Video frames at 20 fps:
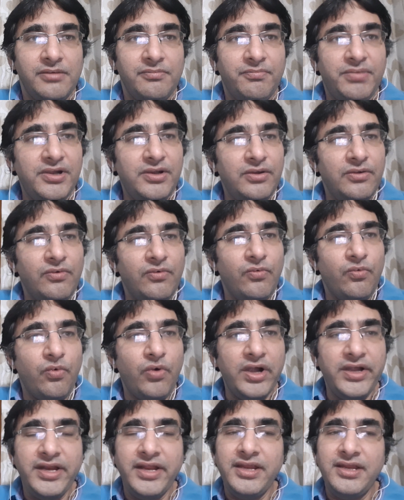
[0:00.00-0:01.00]
But
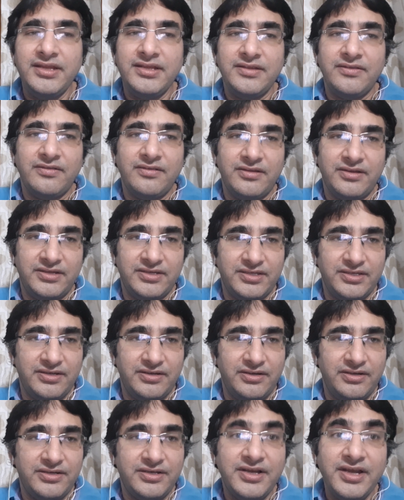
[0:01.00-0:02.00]
what I
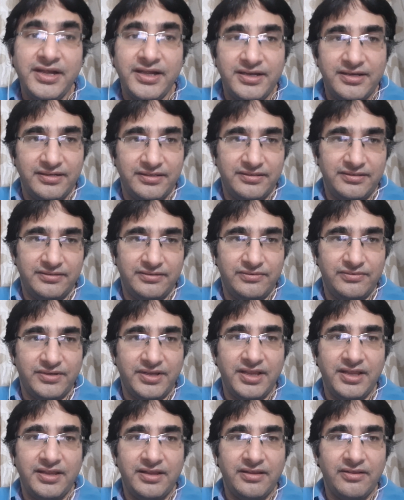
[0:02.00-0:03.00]
did,
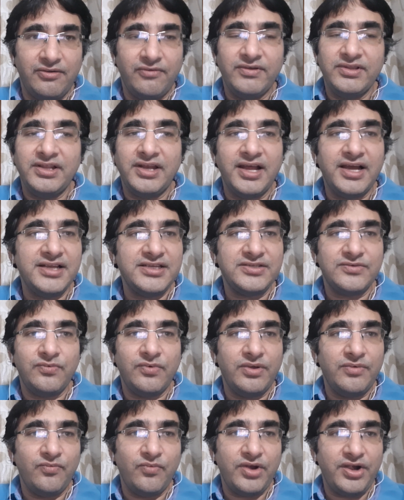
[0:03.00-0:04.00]
okay, over the last
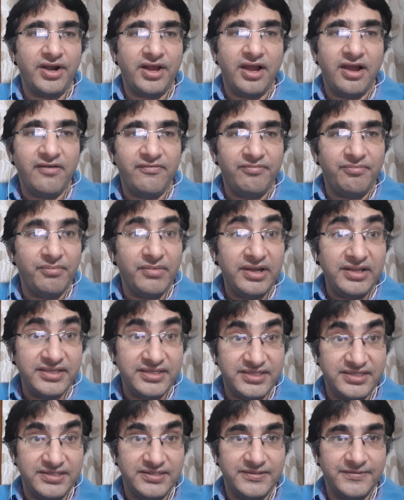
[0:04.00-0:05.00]
one and a half
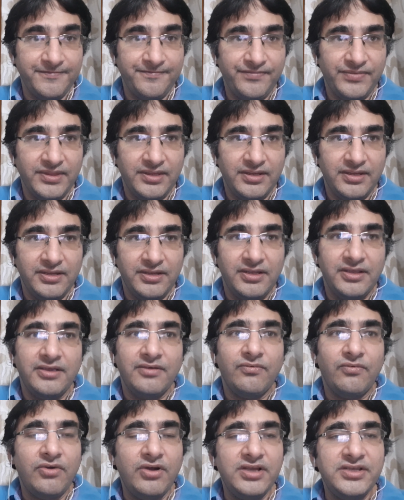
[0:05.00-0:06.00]
months,
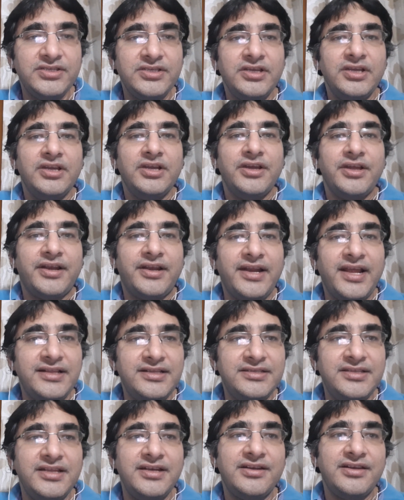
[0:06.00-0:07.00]
was rather
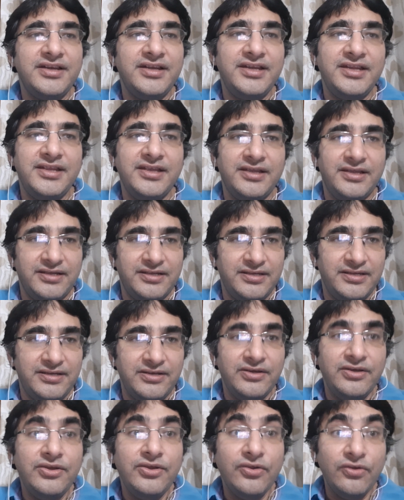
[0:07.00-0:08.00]
than reading
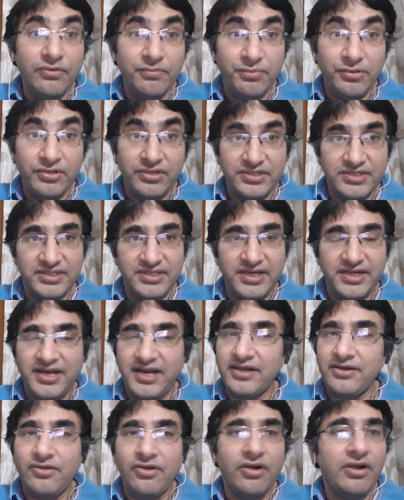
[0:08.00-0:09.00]
new books that
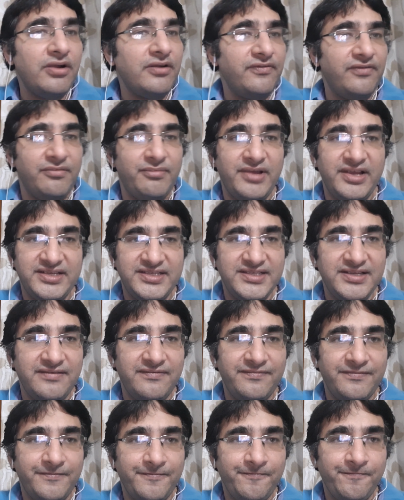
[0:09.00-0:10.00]
I'd got for myself,
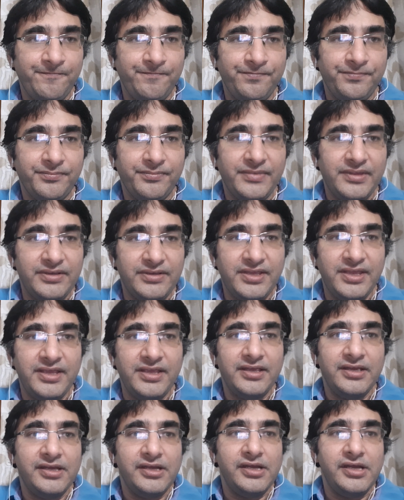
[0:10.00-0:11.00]
okay,
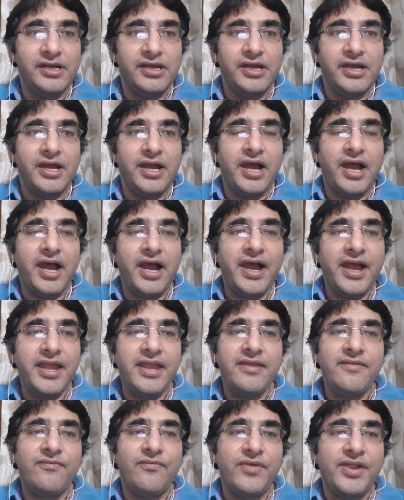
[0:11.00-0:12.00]

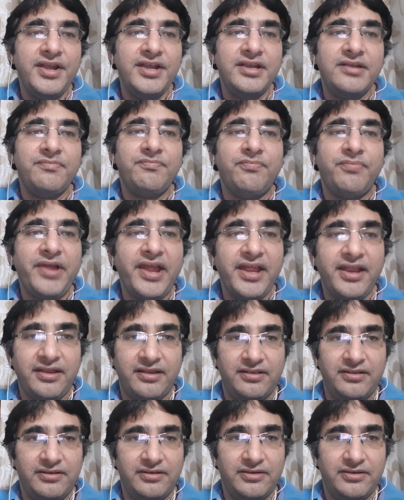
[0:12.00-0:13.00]
I went back